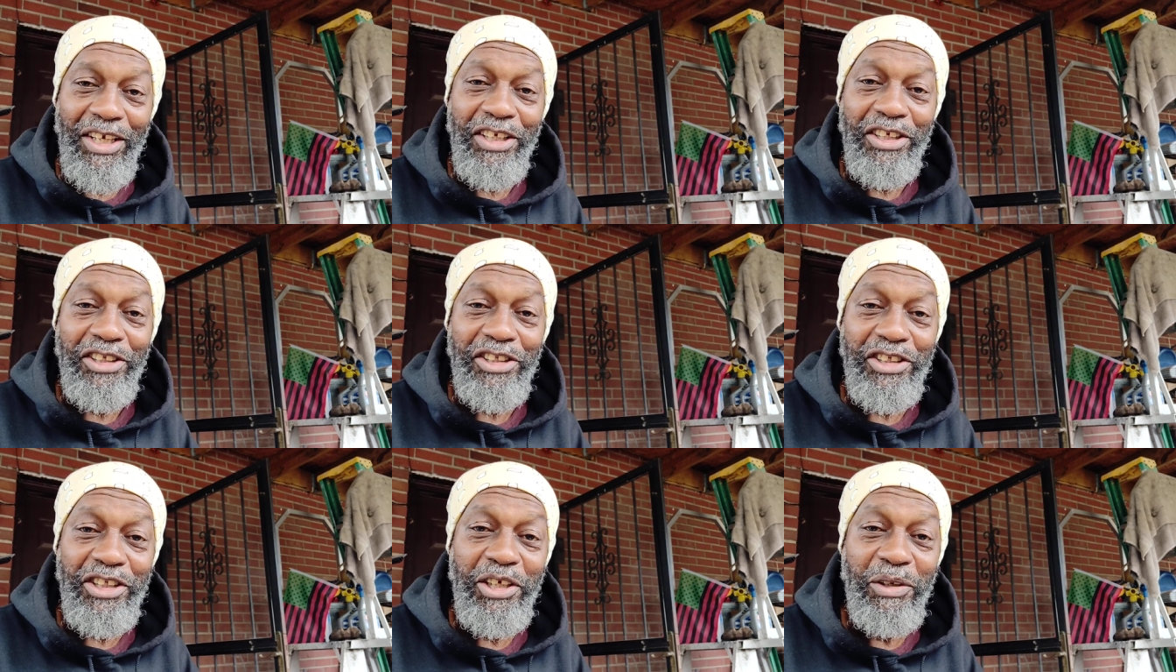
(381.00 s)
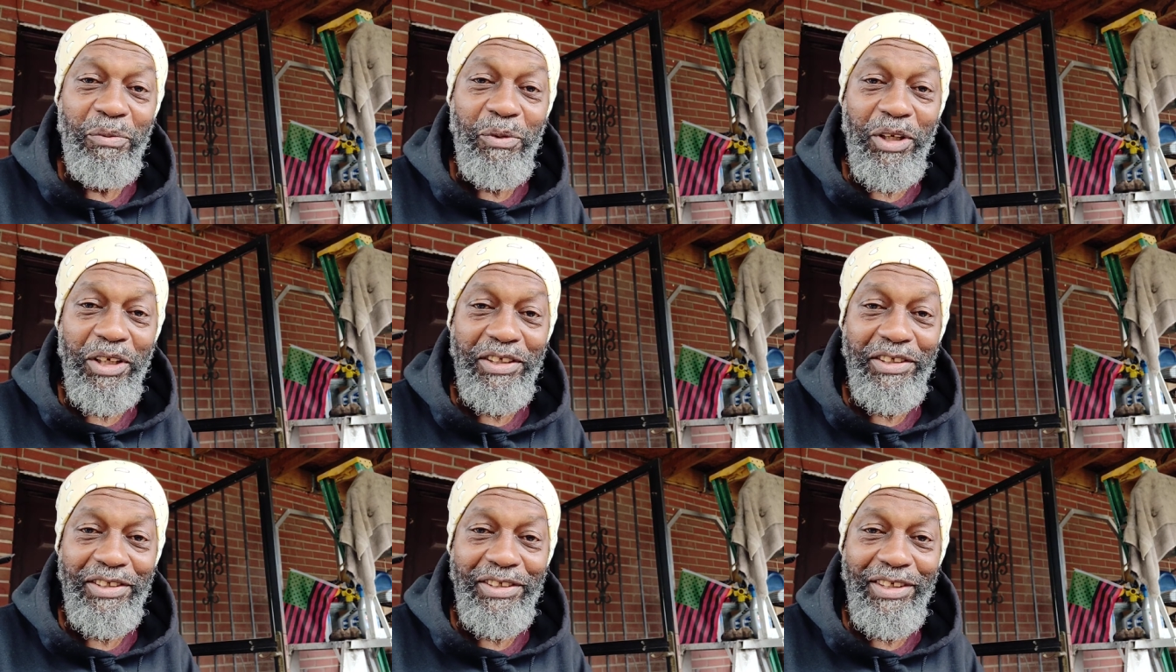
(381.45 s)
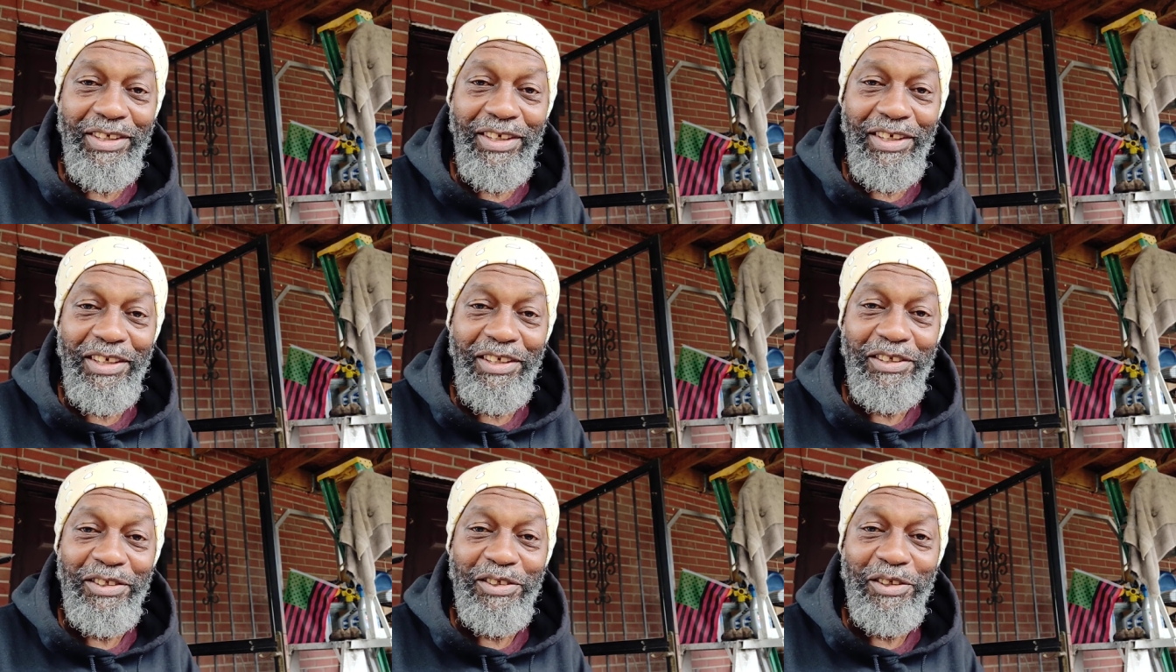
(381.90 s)
She was
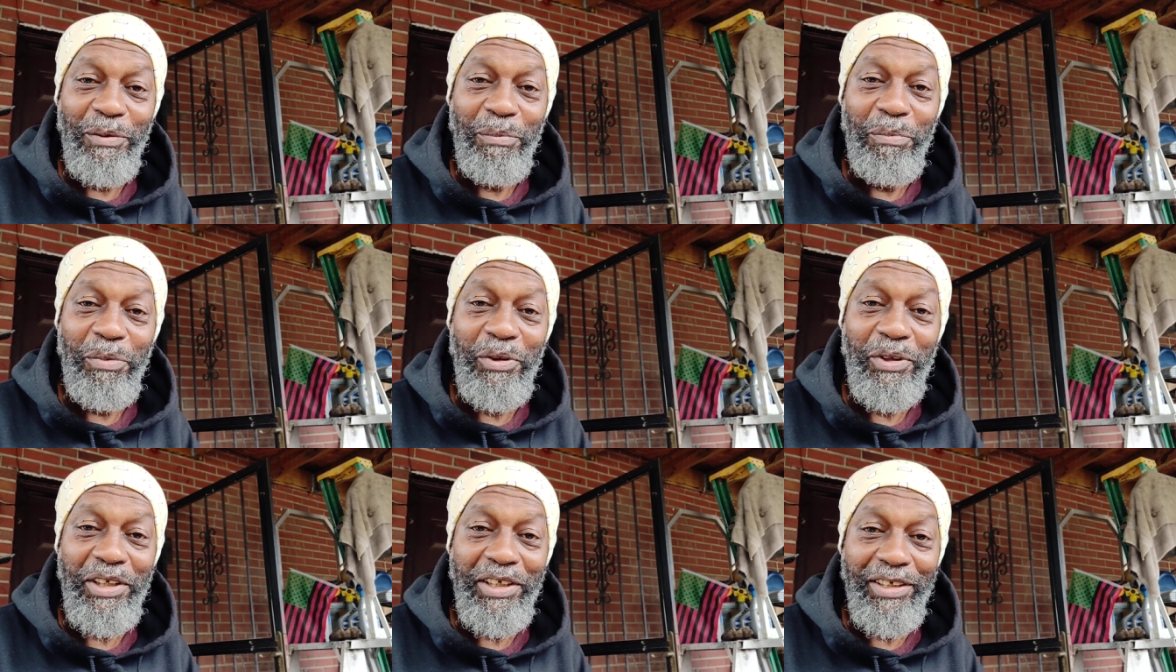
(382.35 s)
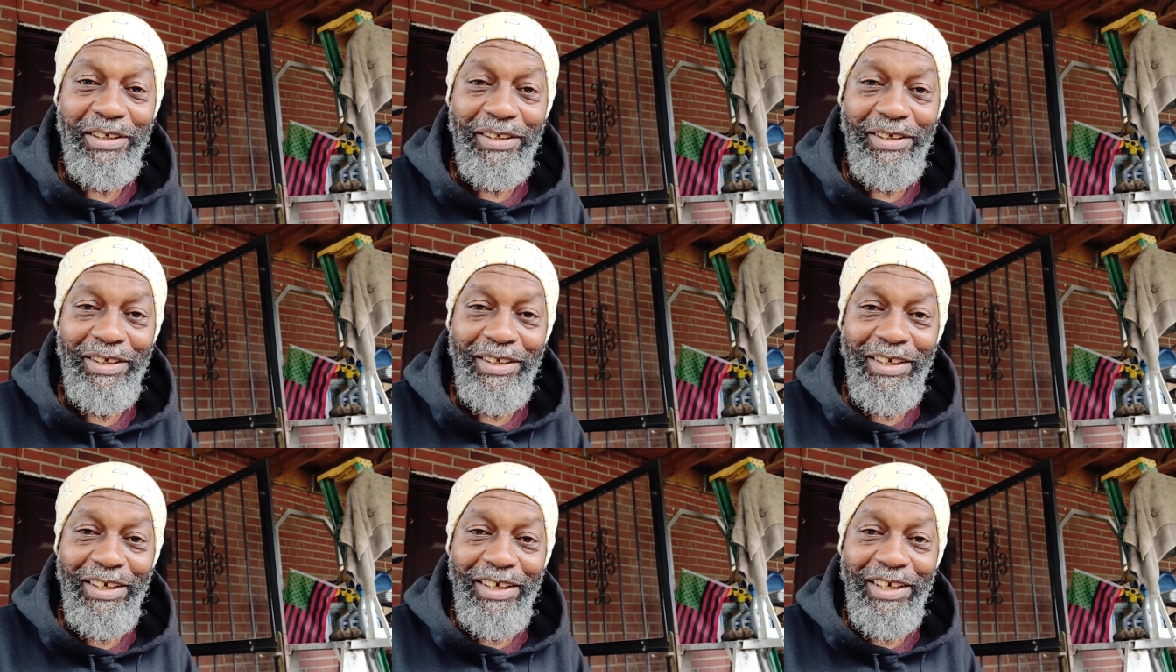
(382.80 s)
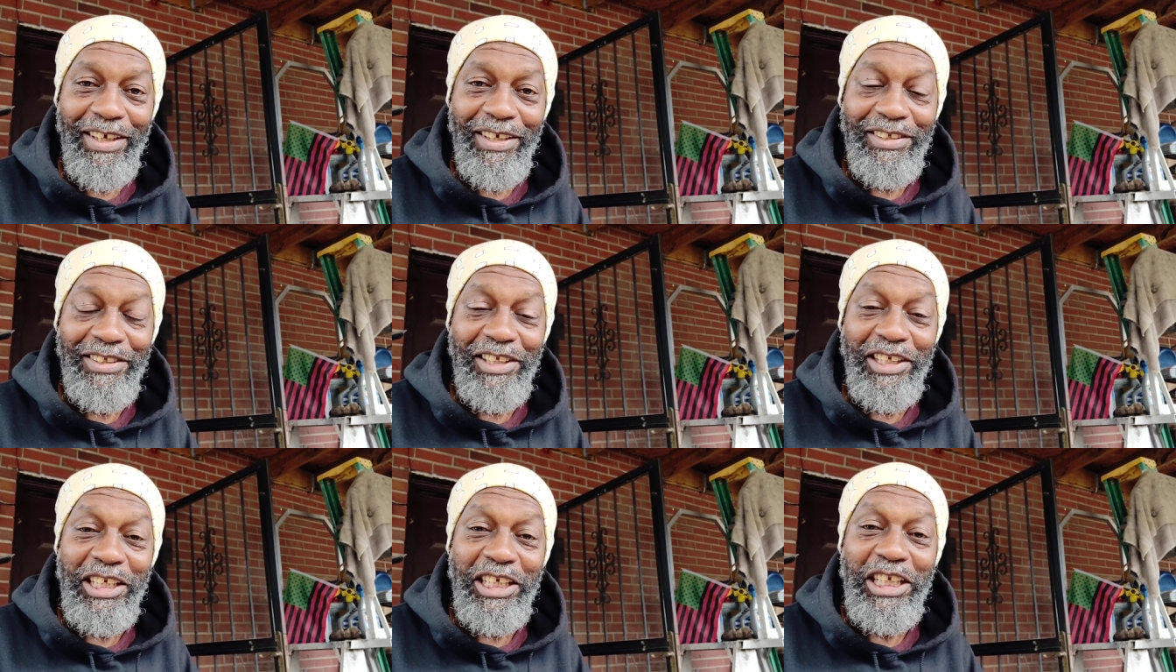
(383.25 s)
the bully,
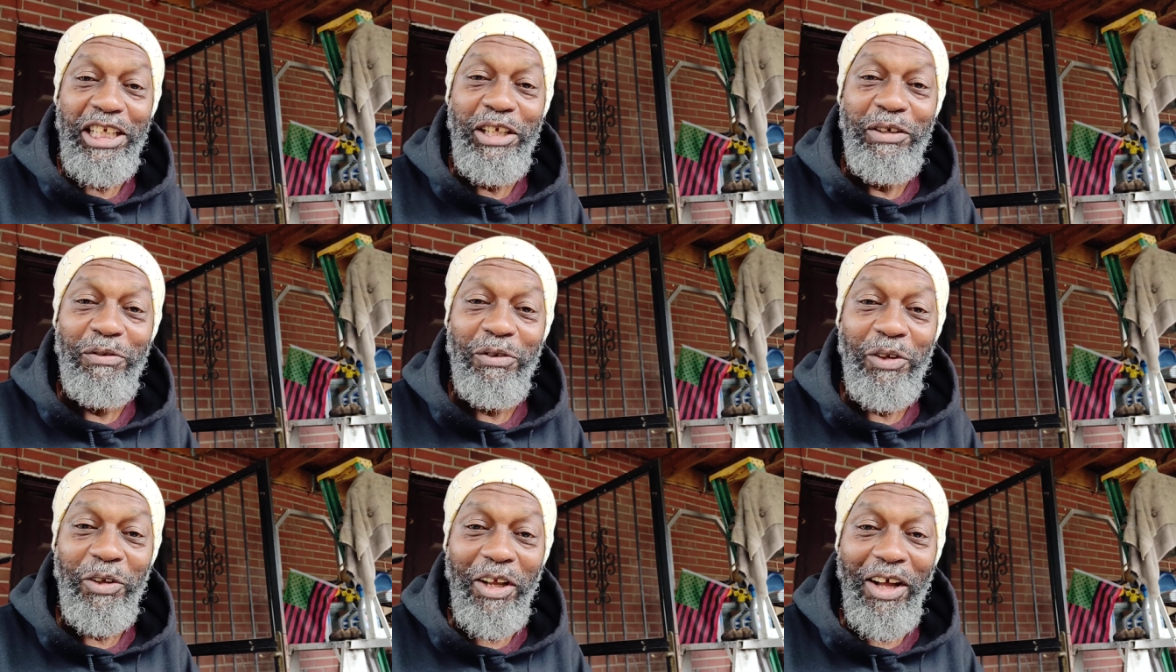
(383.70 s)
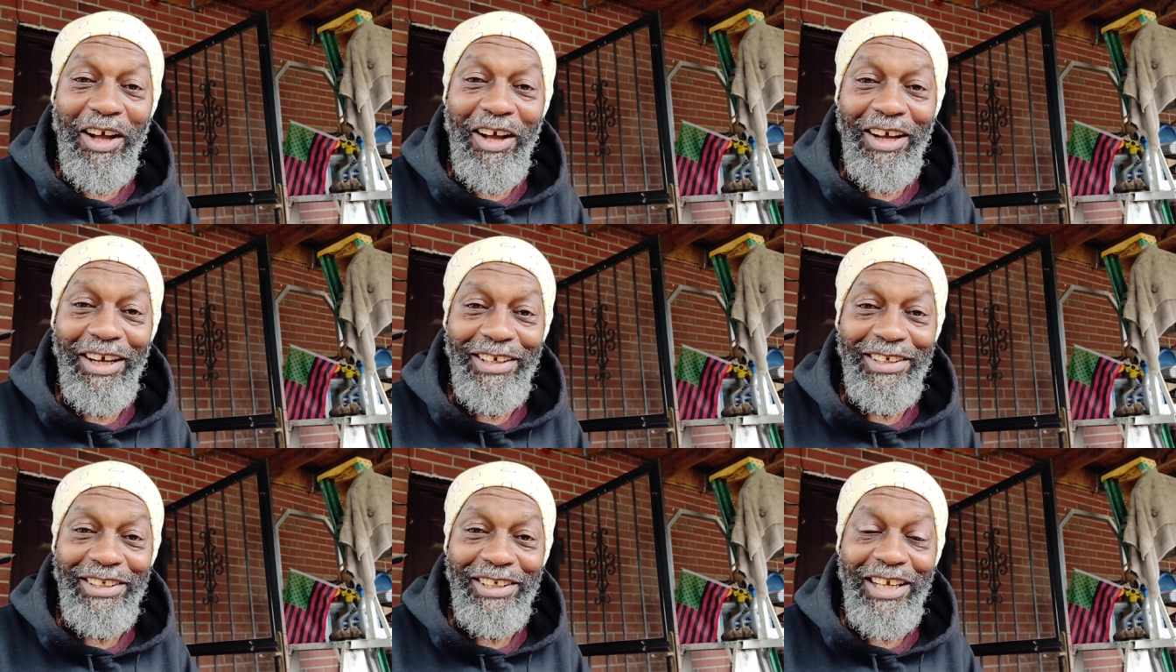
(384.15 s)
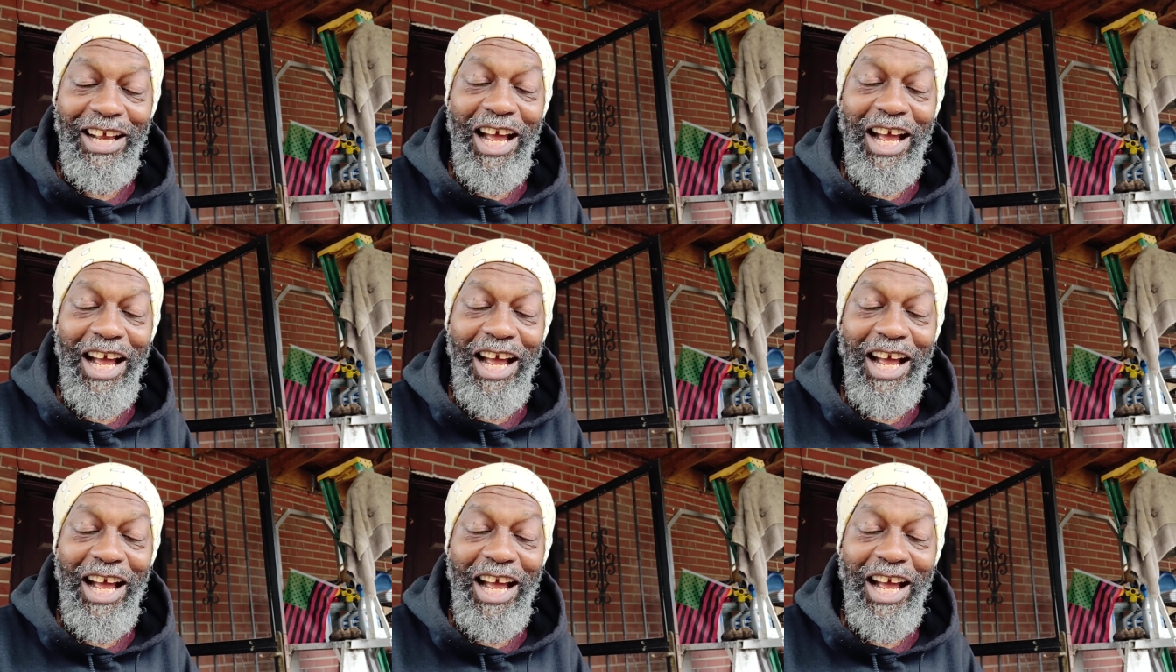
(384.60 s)
the evil aunt.